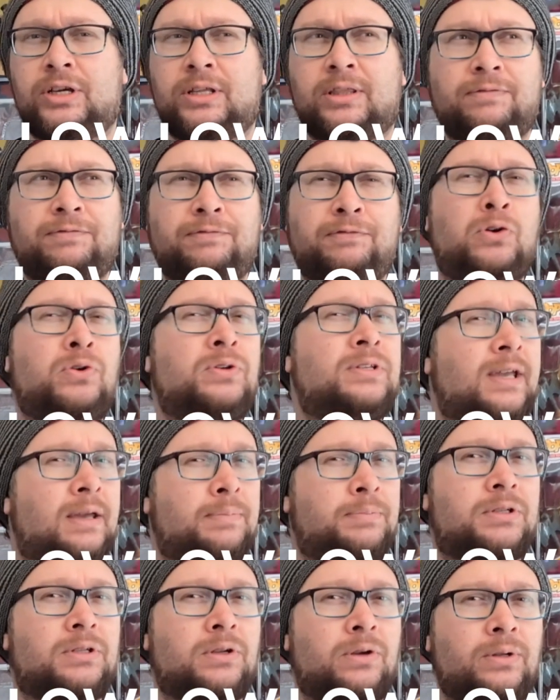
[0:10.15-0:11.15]
The first
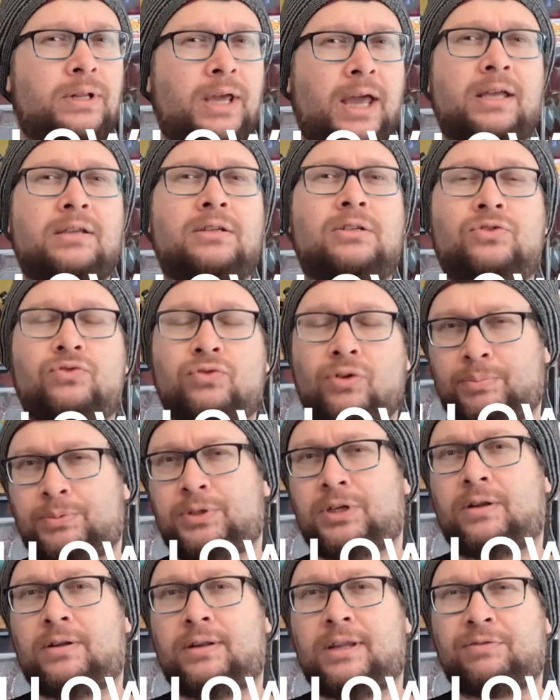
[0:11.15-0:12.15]
episode has dropped
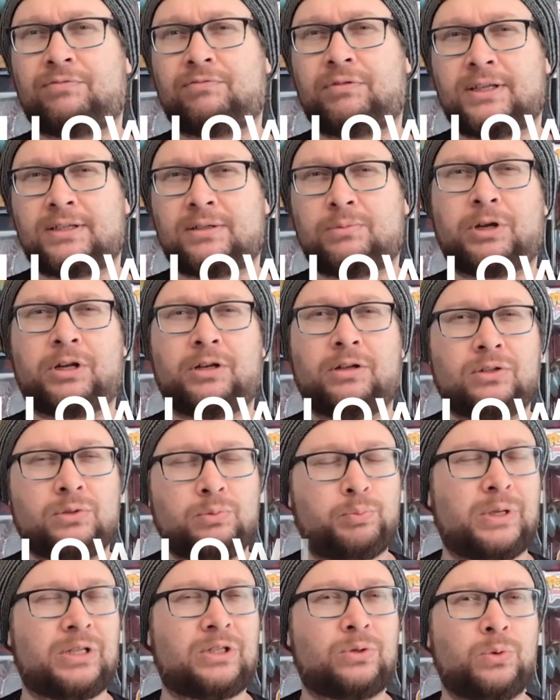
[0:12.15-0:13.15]
on Netflix, we're going to
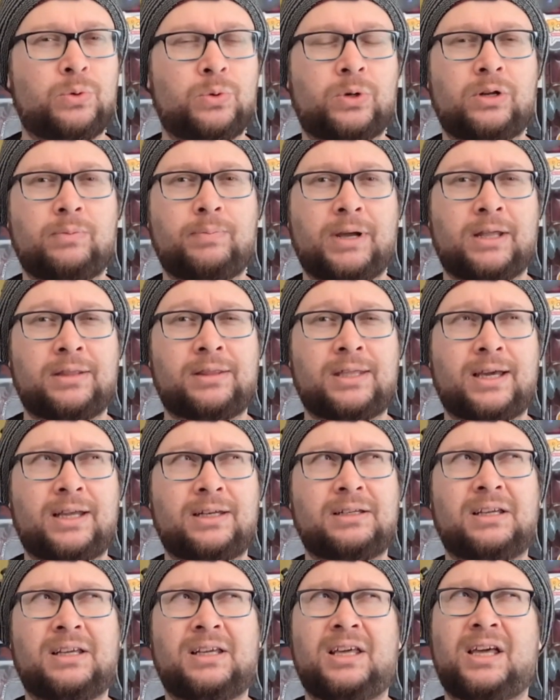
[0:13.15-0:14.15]
be talking about that